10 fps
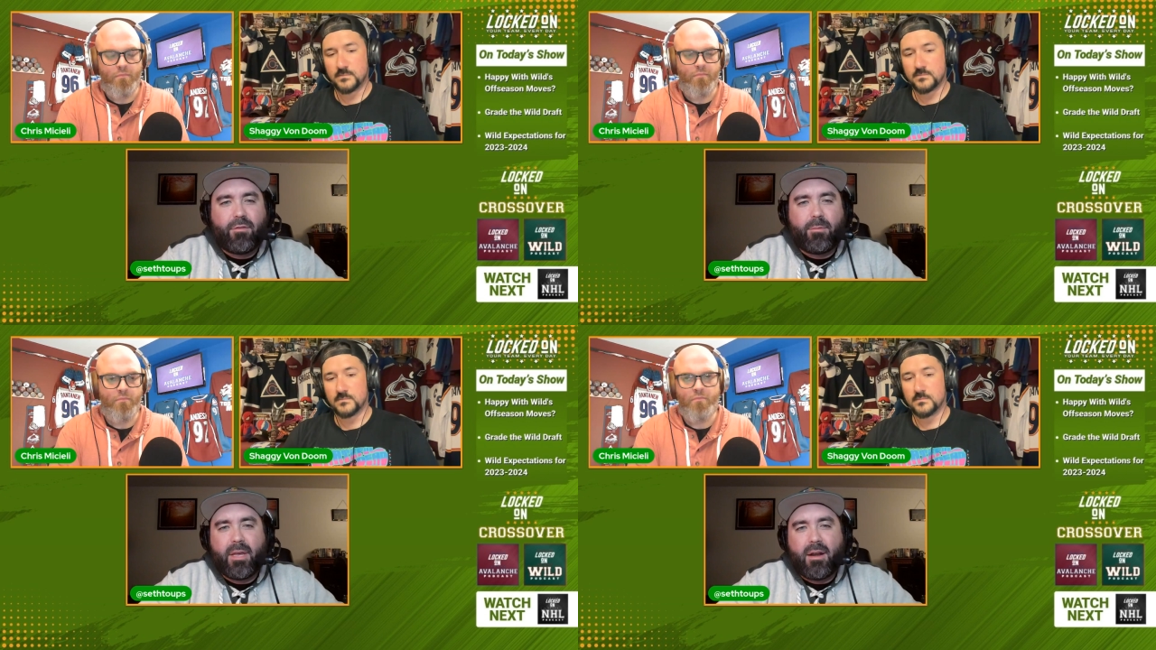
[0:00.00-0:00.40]
Speaker 1: to
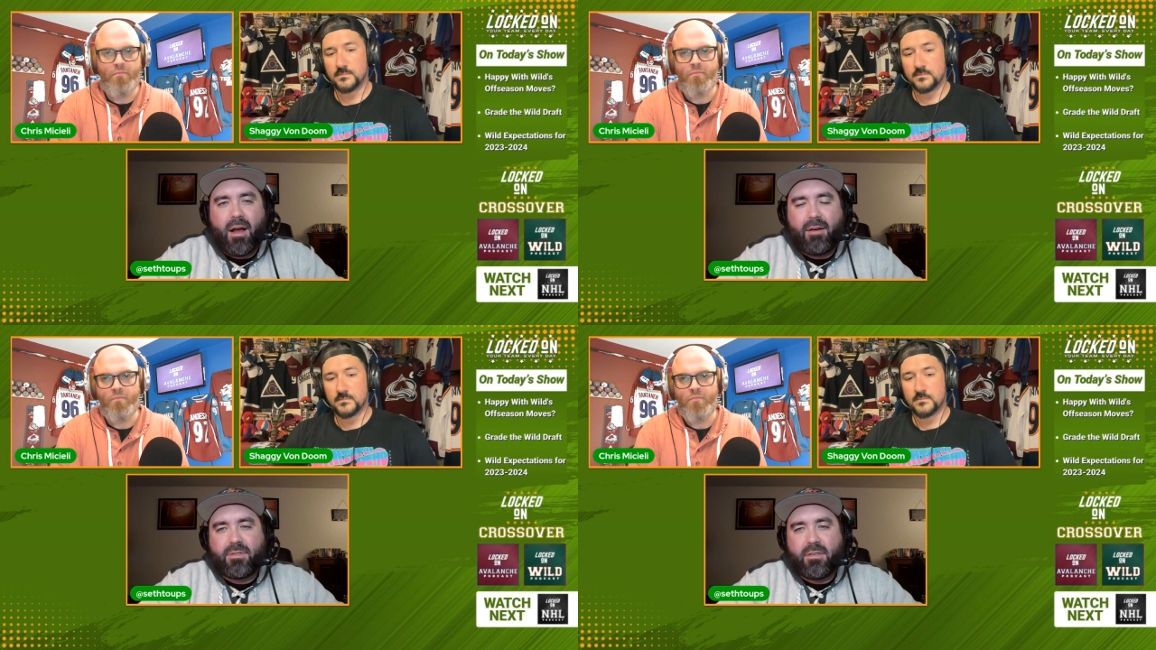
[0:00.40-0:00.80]
ever be an
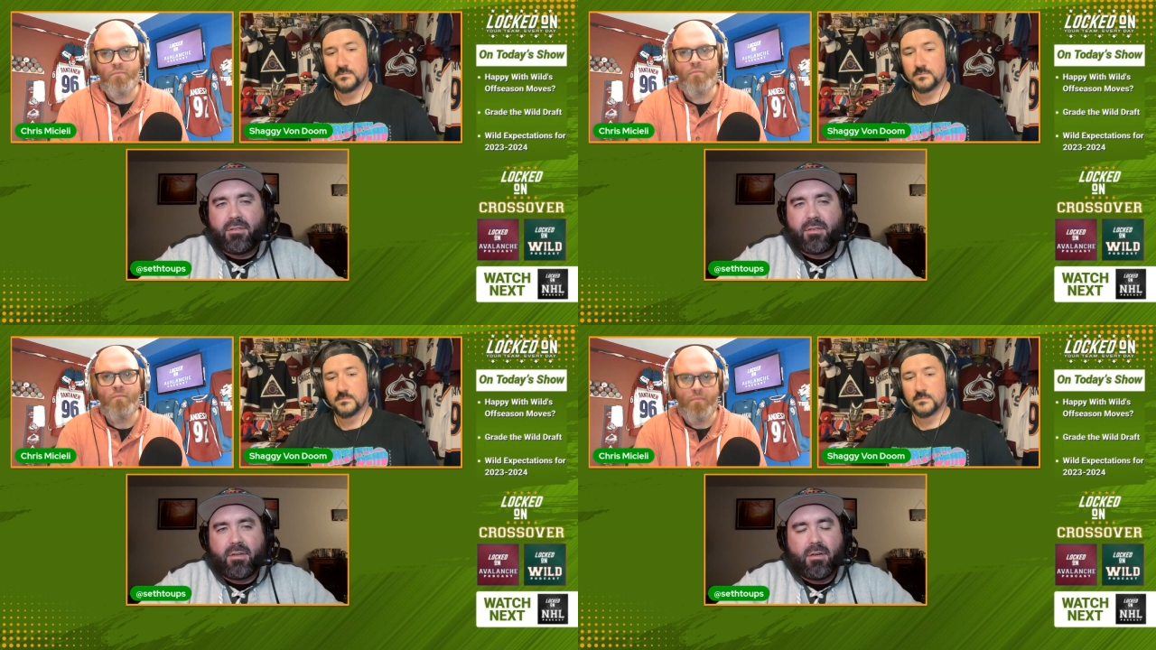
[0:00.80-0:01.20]
off
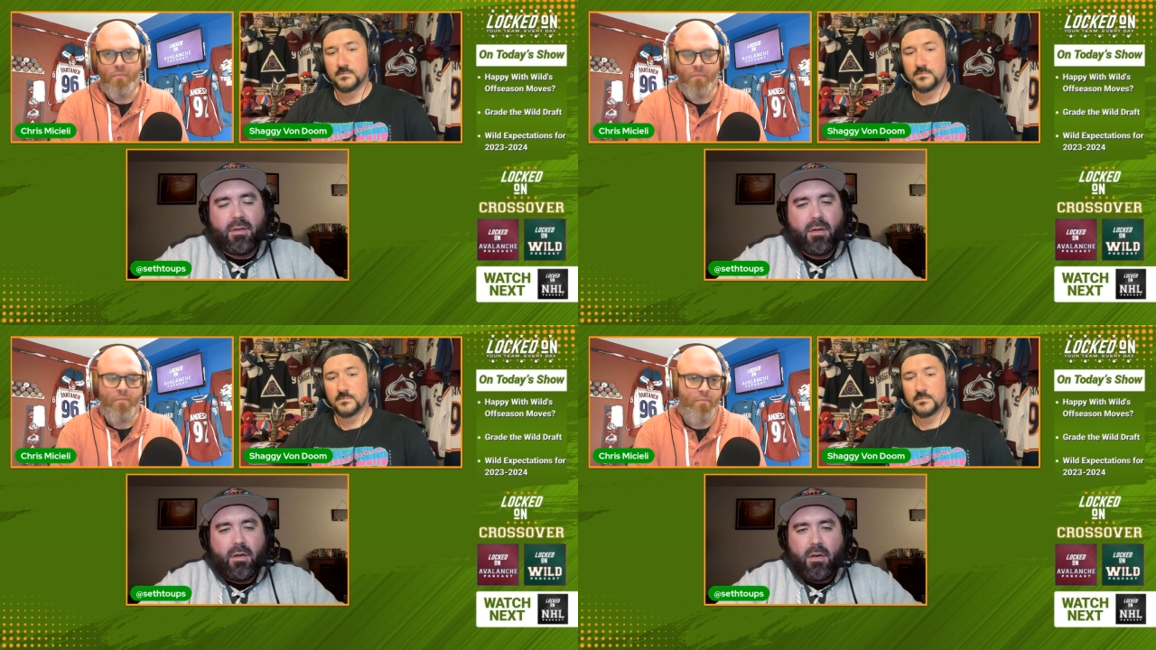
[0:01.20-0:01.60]
season
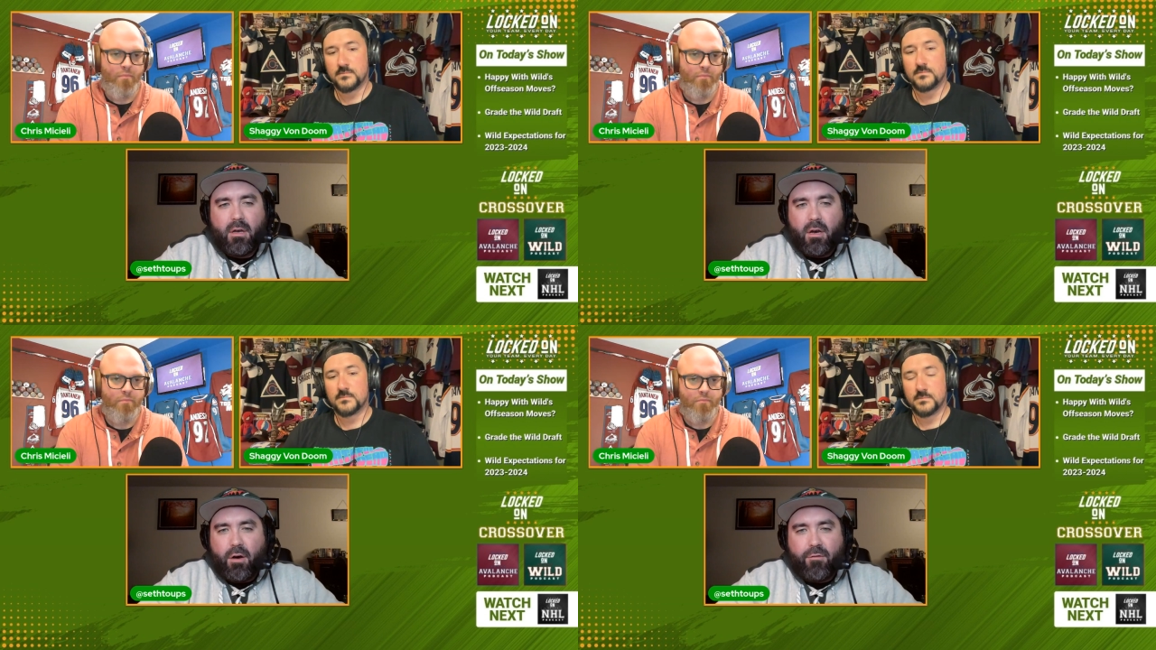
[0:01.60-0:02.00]

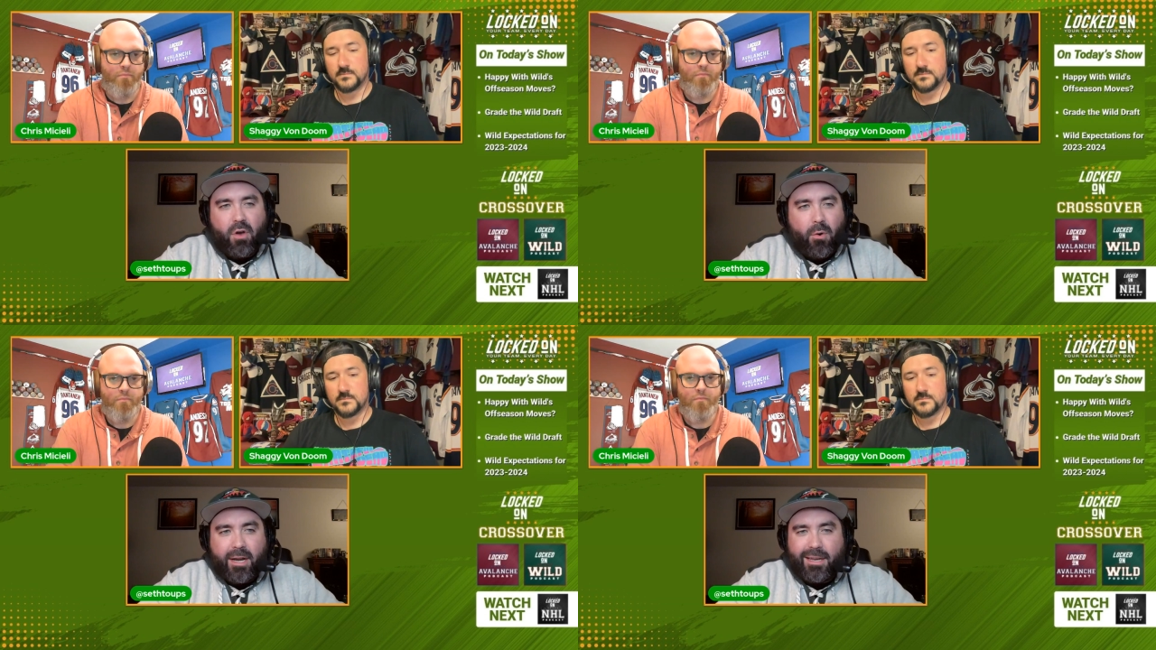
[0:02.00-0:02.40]
of
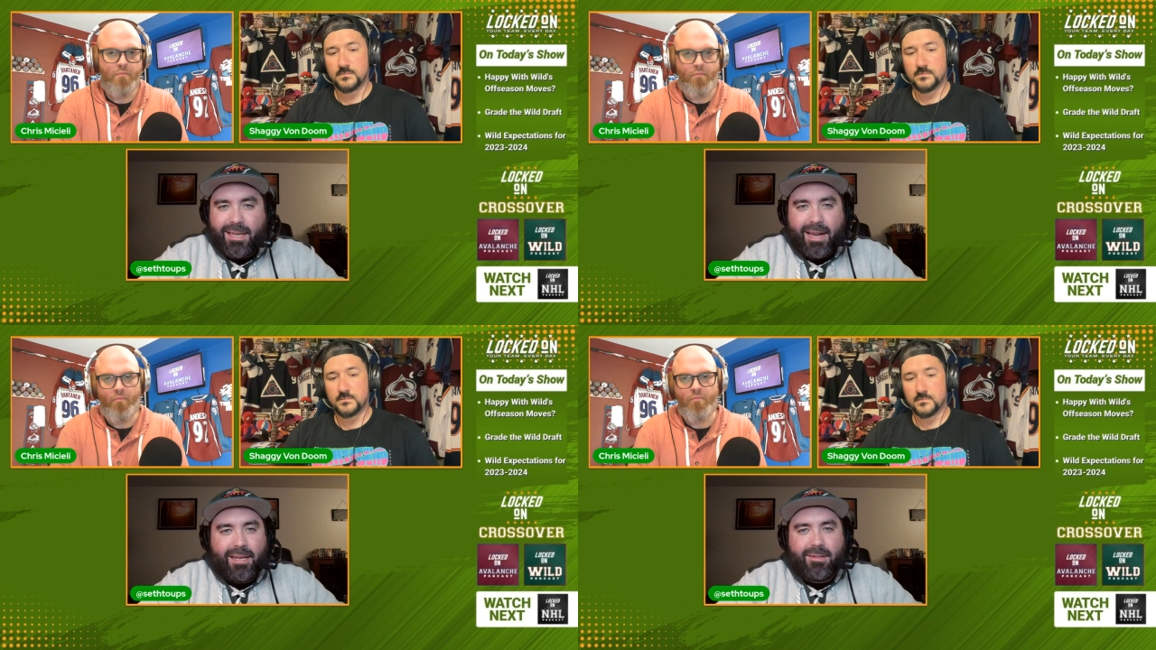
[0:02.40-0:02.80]
going and
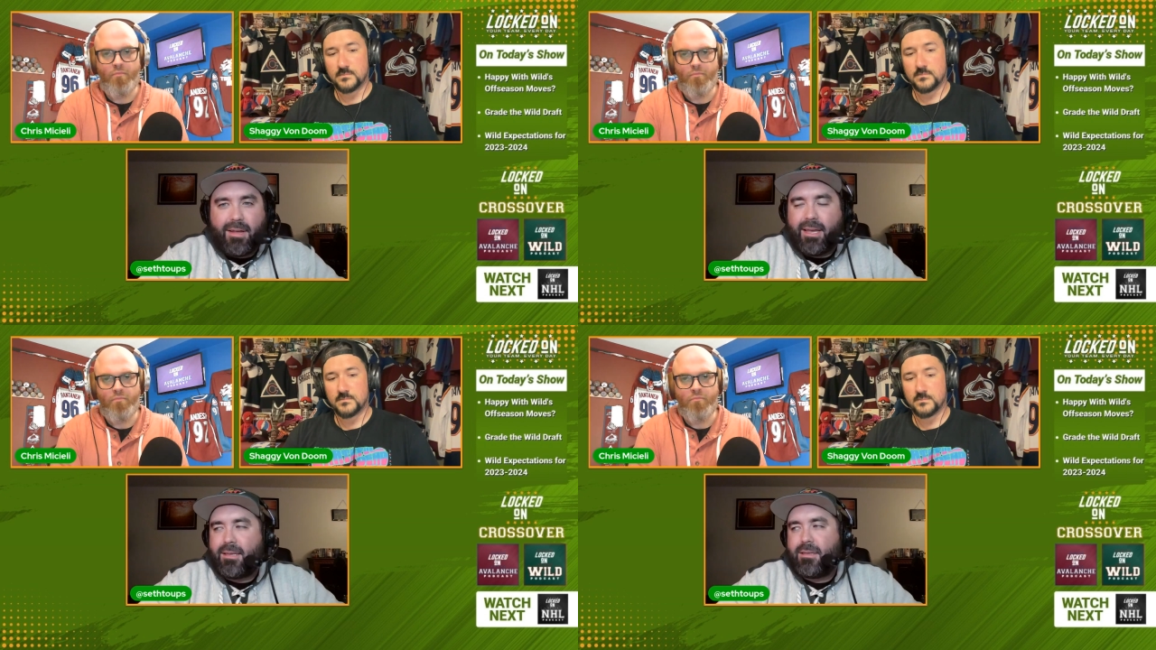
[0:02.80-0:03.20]
getting
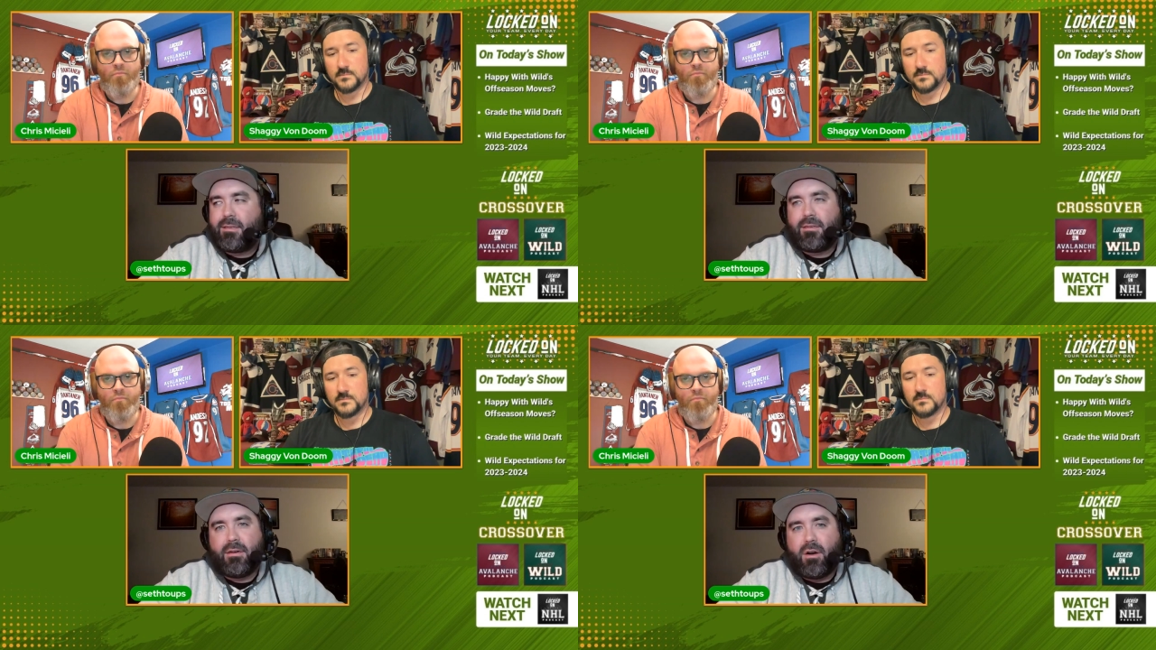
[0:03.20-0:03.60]
like
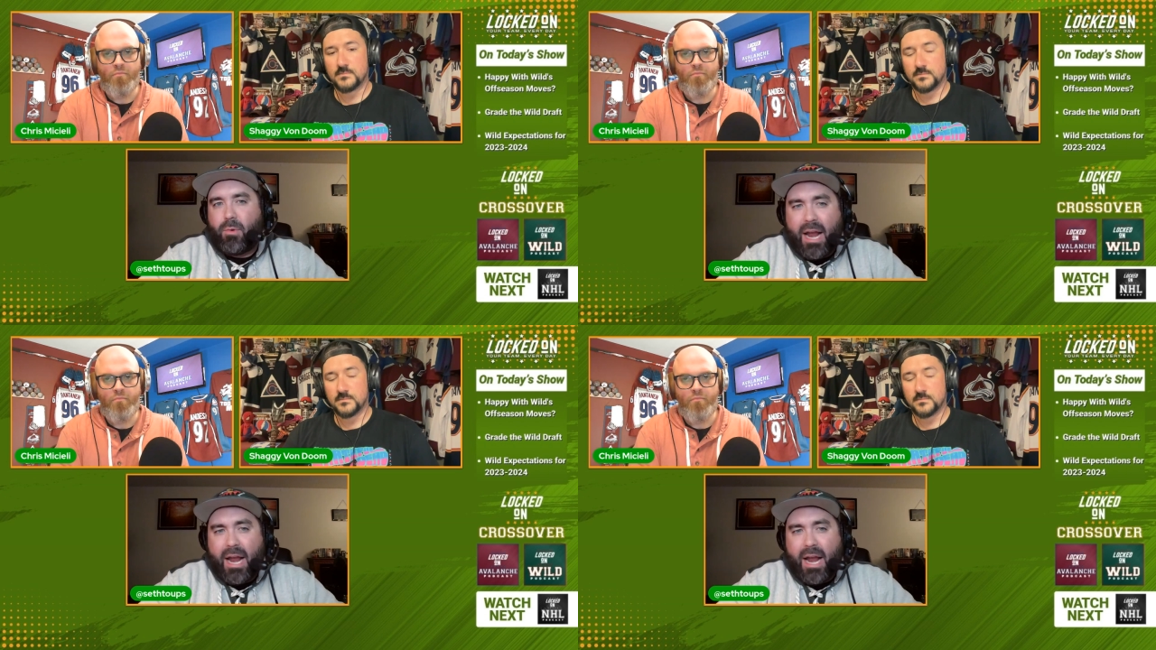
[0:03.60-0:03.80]
a